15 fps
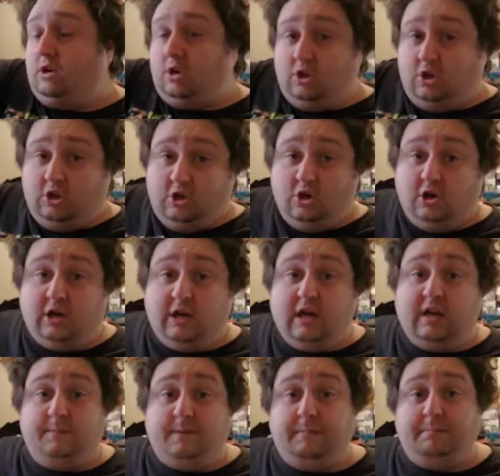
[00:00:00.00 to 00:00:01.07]
you're going
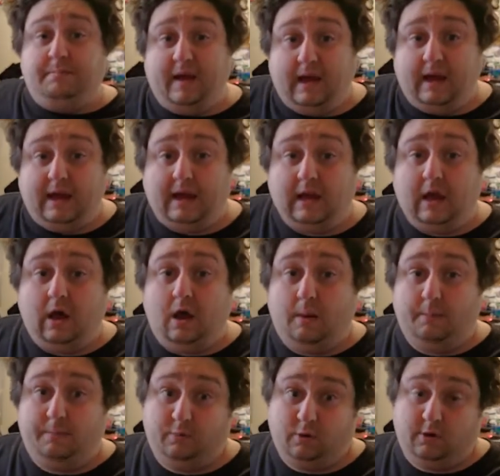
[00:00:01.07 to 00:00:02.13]
to be paying
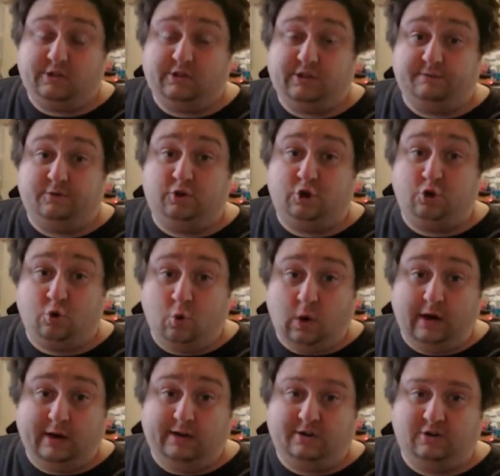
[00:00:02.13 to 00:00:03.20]
upwards of
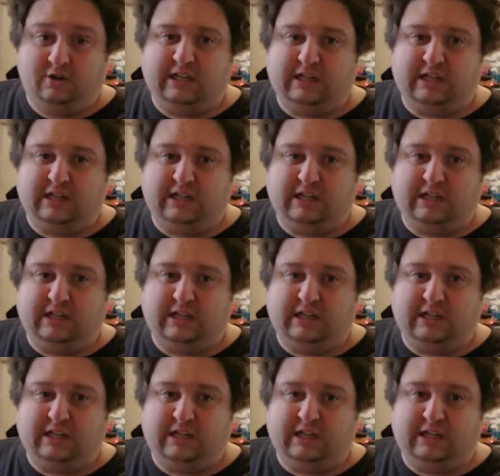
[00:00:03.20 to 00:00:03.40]
$200 to